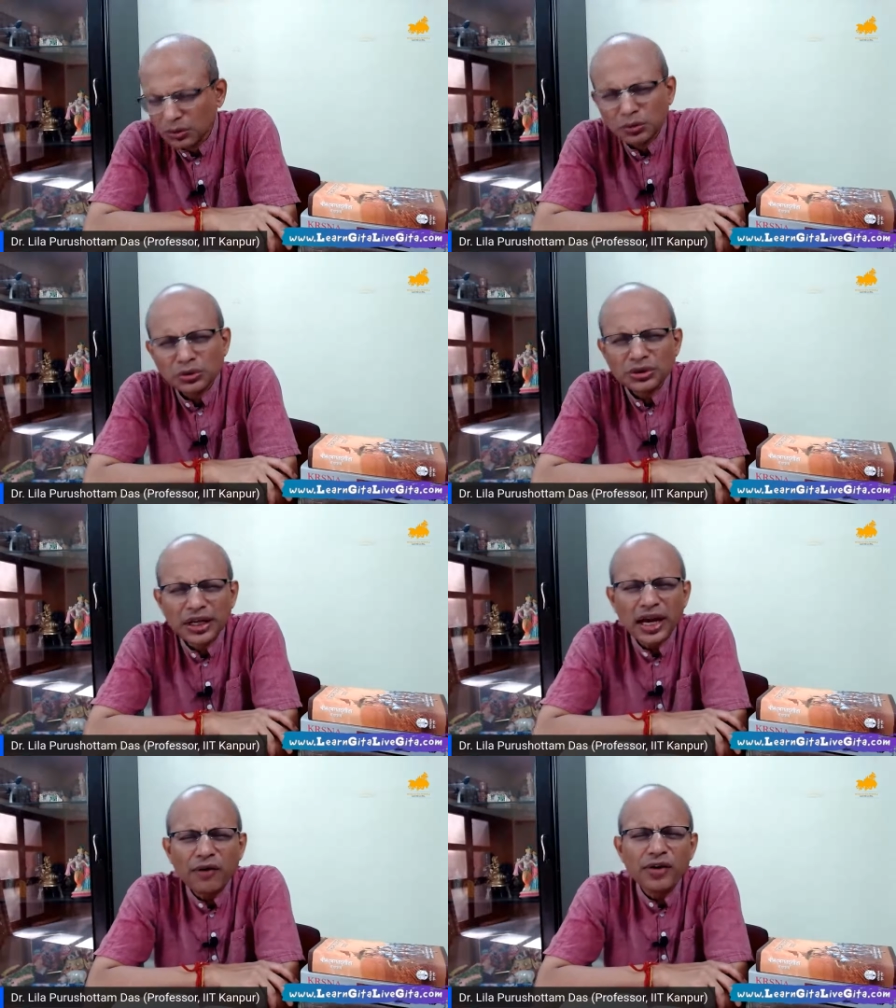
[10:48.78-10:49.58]
who
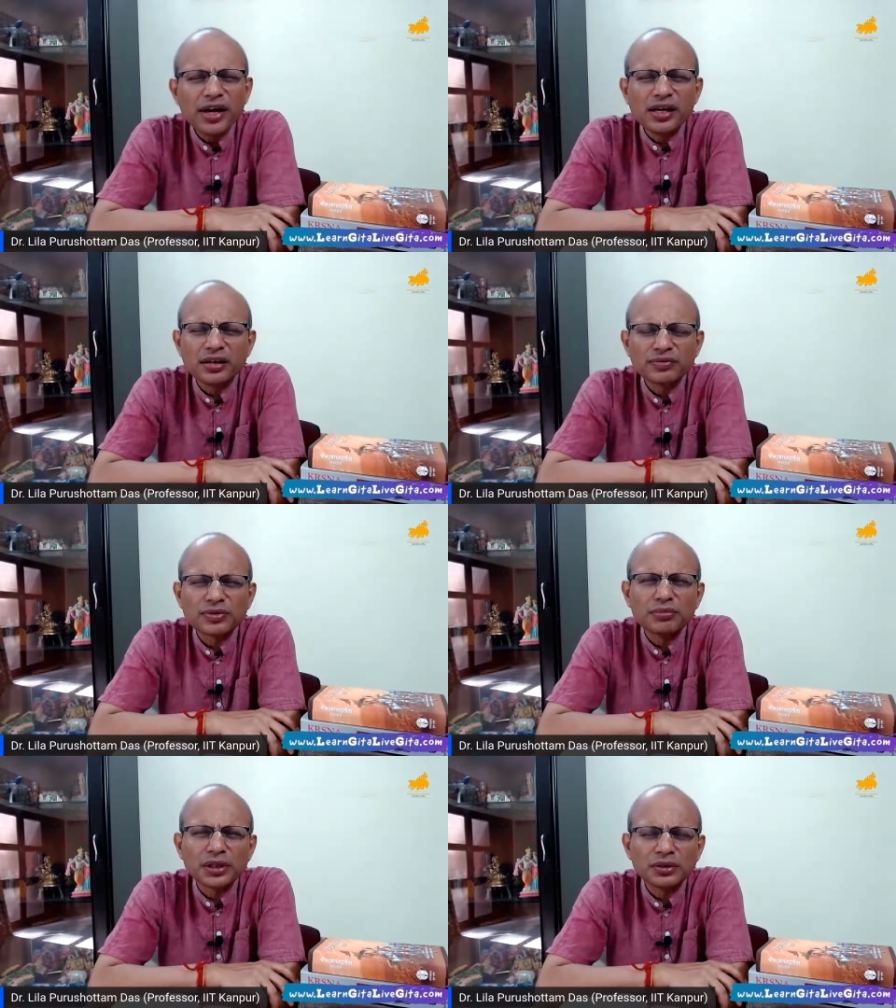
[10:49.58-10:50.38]
stay away
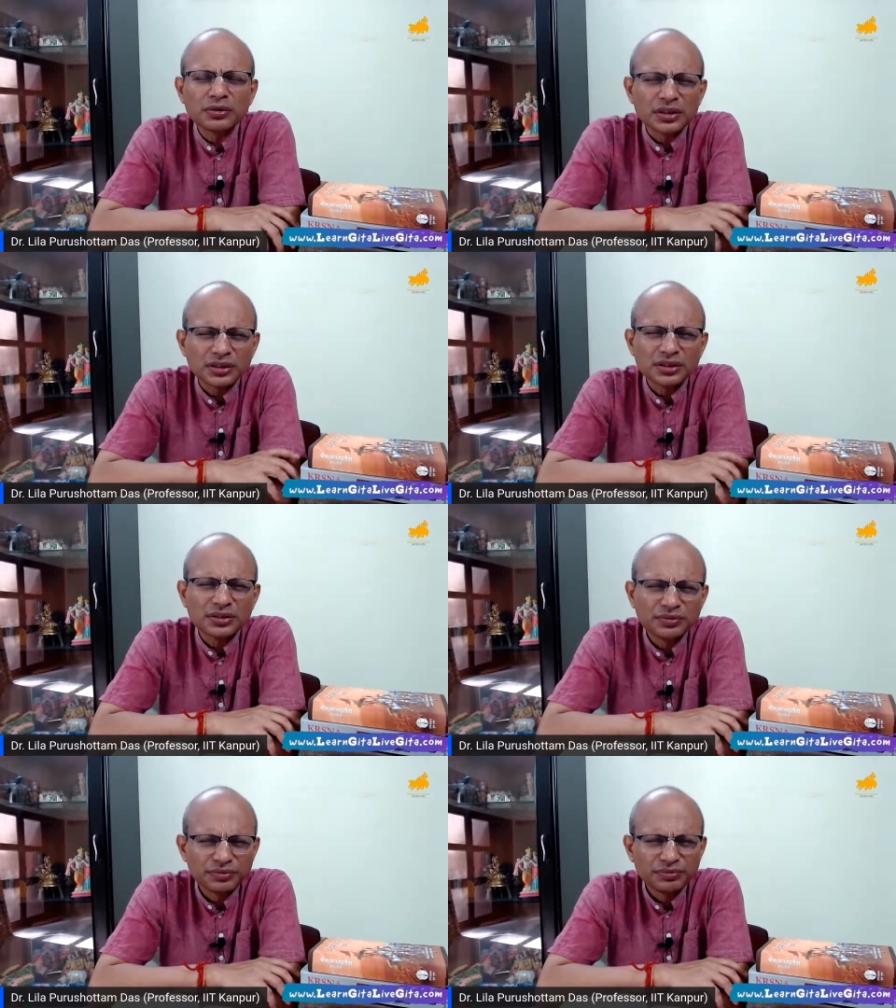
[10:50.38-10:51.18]
from ignorance